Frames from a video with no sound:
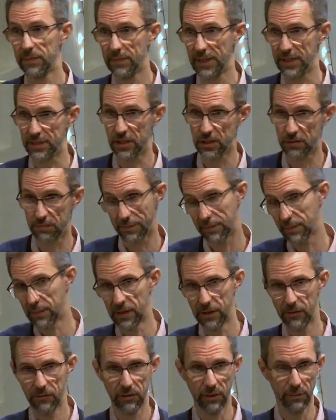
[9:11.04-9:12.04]
let's just
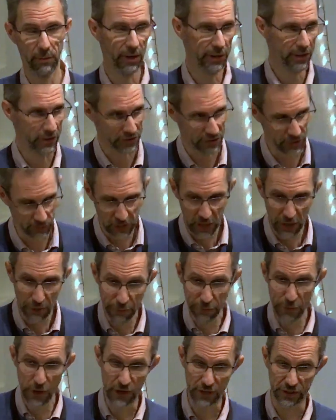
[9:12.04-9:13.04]
remind ourselves.
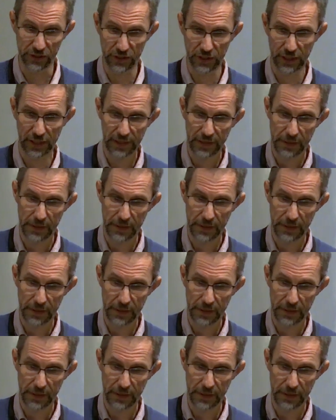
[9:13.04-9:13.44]
First,